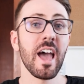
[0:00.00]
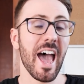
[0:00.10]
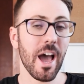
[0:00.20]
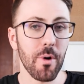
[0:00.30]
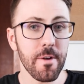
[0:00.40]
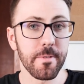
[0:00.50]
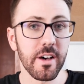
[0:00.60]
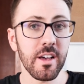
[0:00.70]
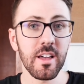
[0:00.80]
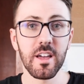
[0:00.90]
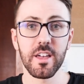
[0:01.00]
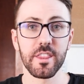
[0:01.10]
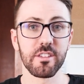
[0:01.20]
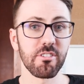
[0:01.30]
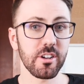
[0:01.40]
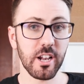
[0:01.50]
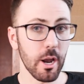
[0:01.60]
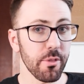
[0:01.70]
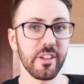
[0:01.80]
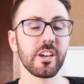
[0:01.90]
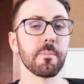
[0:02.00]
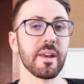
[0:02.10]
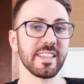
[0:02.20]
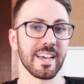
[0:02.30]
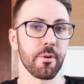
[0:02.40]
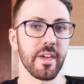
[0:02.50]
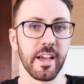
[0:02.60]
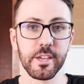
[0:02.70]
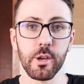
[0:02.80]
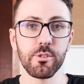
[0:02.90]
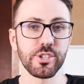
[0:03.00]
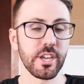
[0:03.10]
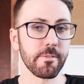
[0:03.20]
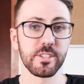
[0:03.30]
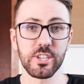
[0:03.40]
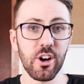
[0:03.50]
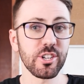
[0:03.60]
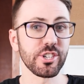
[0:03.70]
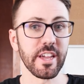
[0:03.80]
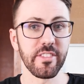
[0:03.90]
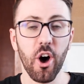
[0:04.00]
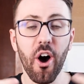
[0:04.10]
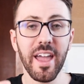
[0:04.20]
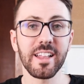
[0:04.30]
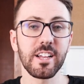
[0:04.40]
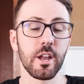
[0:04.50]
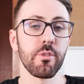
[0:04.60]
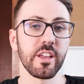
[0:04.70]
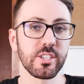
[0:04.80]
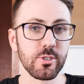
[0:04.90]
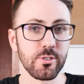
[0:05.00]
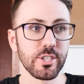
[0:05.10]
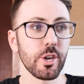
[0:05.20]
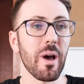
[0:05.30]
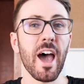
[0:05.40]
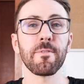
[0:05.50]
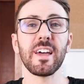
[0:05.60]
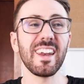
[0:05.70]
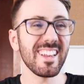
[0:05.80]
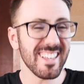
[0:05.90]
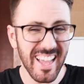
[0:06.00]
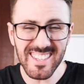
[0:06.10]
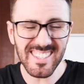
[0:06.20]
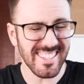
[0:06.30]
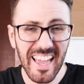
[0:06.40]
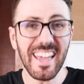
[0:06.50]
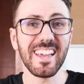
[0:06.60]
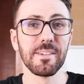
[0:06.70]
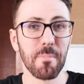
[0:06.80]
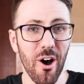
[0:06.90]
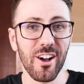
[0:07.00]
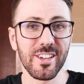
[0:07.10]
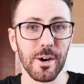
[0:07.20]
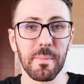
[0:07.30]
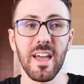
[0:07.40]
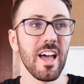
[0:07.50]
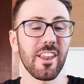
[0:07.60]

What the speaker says: However, there are clothing companies out there, Gucci, Versace, and the high-end clothing stores who have an insane markup,